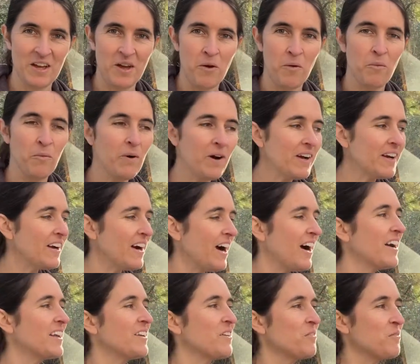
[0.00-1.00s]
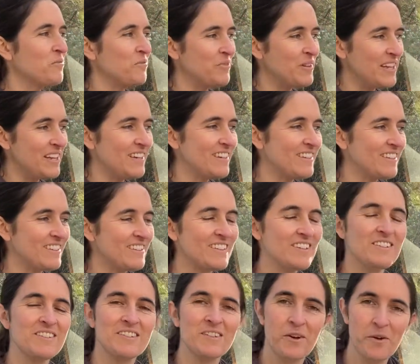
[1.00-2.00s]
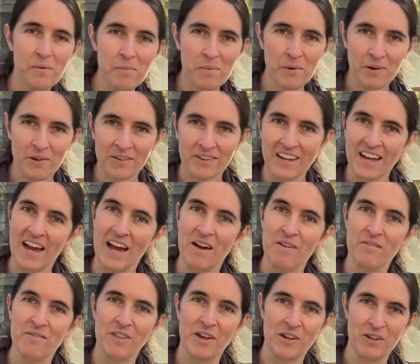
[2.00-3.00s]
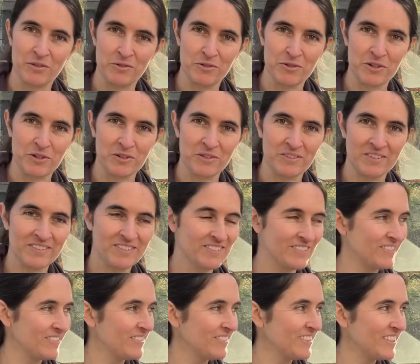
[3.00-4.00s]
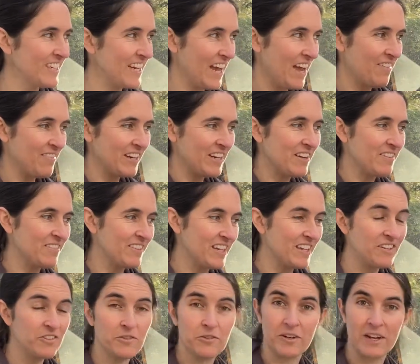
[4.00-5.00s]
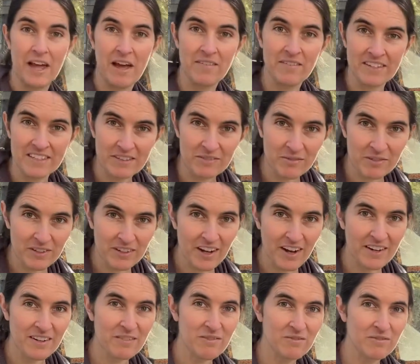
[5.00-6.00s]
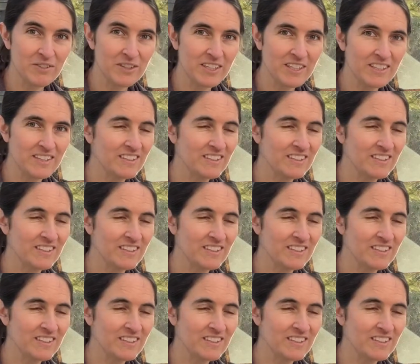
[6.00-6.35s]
What kind of feet does your bird have that you drew? Did it have any of these, or did it have a different kind of foot?